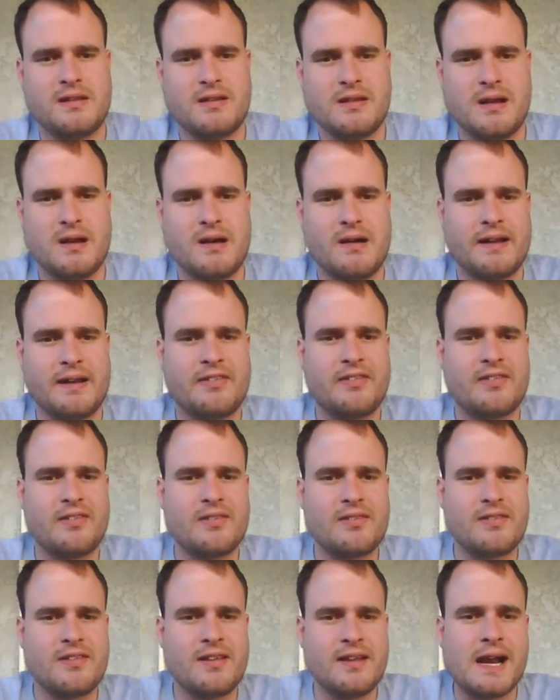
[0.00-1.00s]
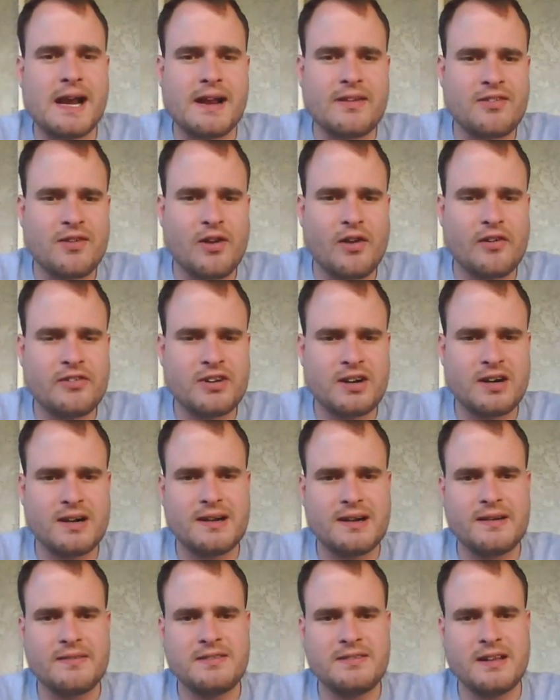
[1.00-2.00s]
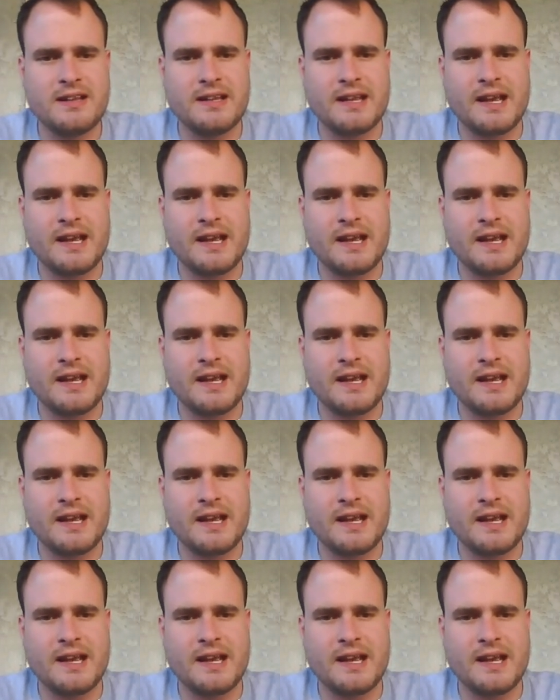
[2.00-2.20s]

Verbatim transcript: So it's a nice alternative to